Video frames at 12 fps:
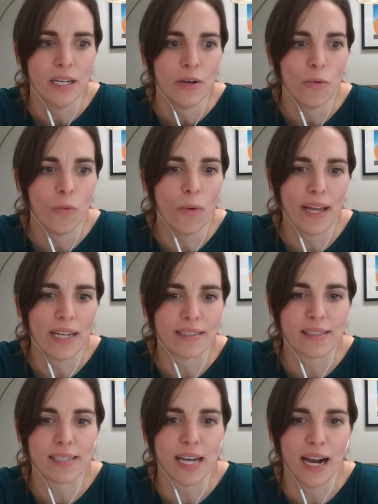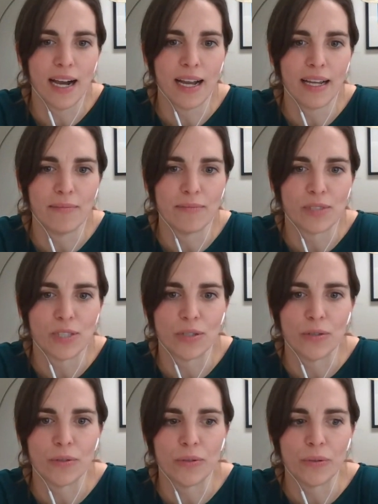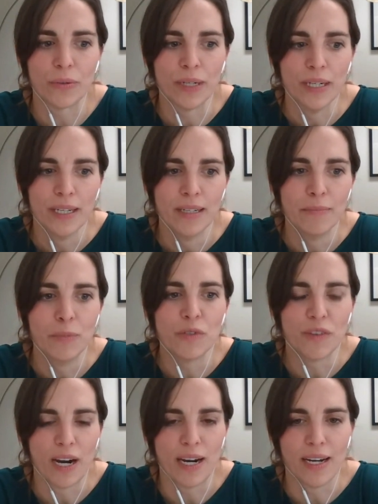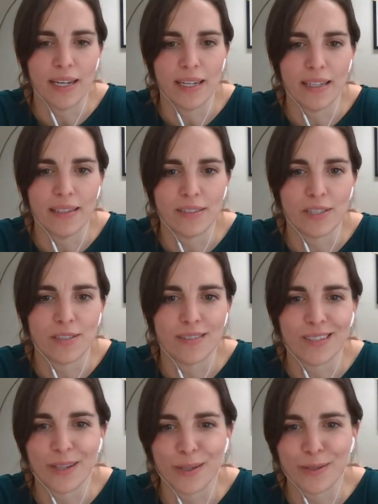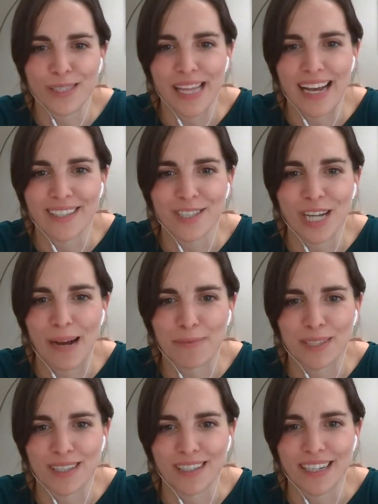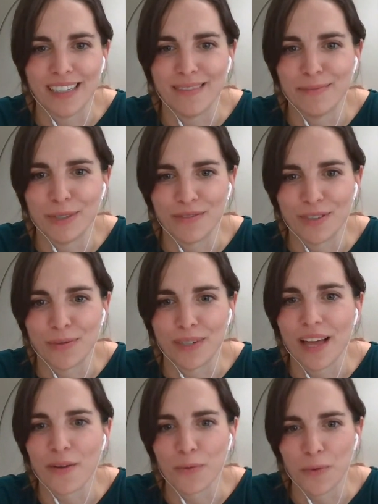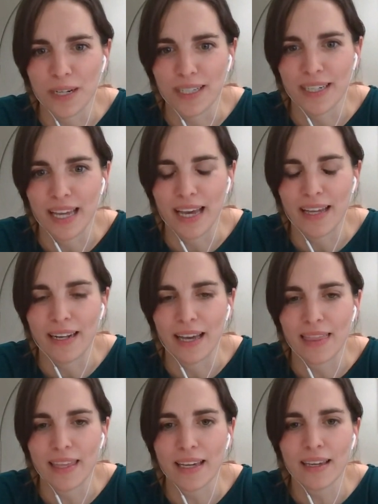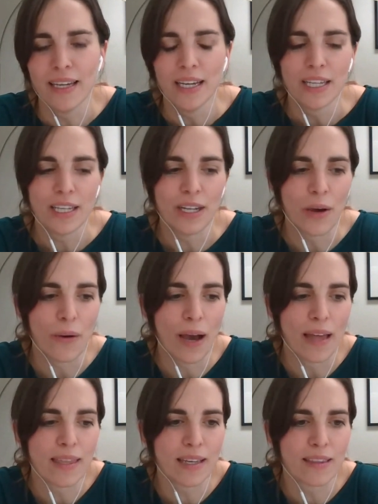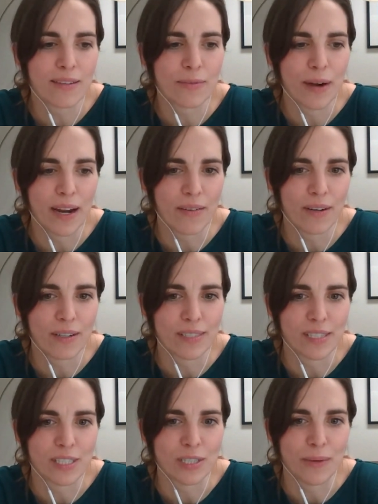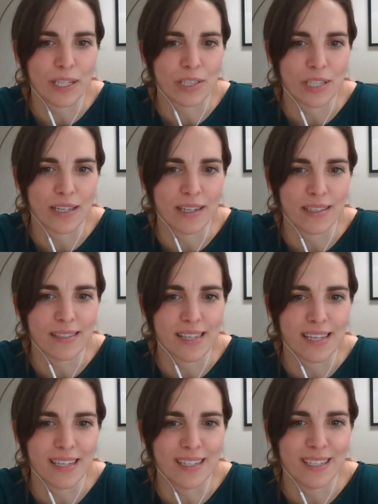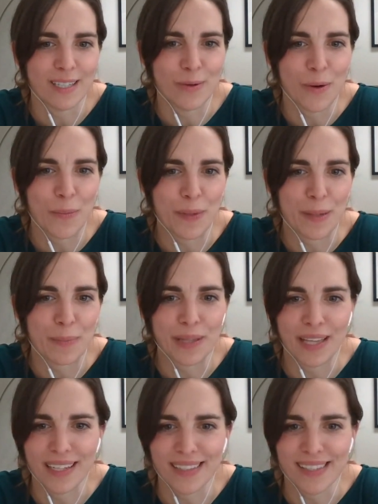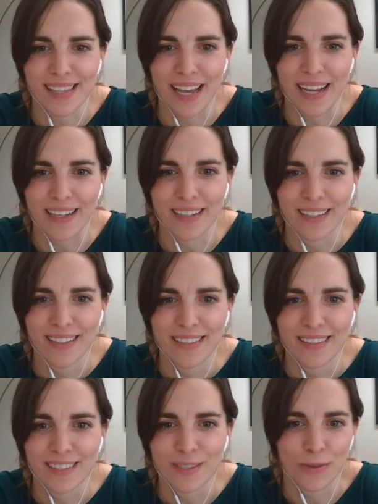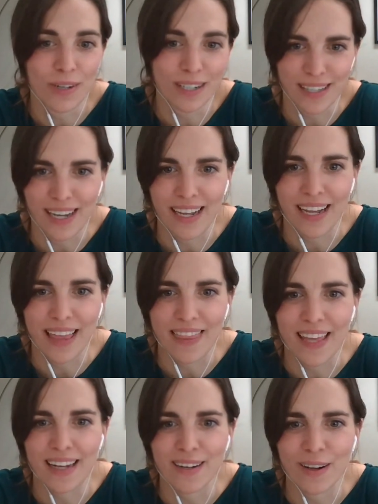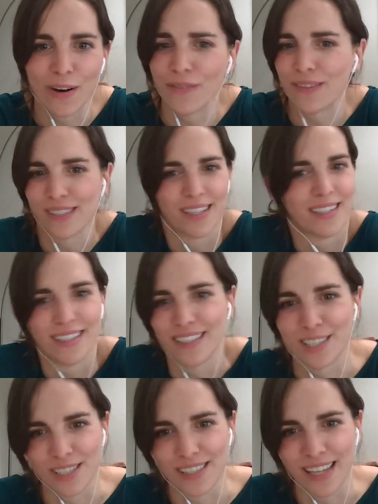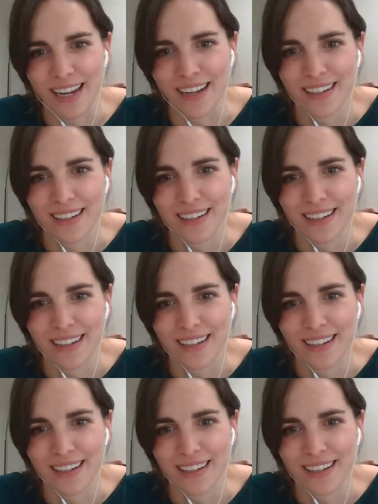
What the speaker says: when it's time to move on, close that chapter and move to another one. And I think the rarer situation is that you open a place like Cúrate and then all of a sudden it just like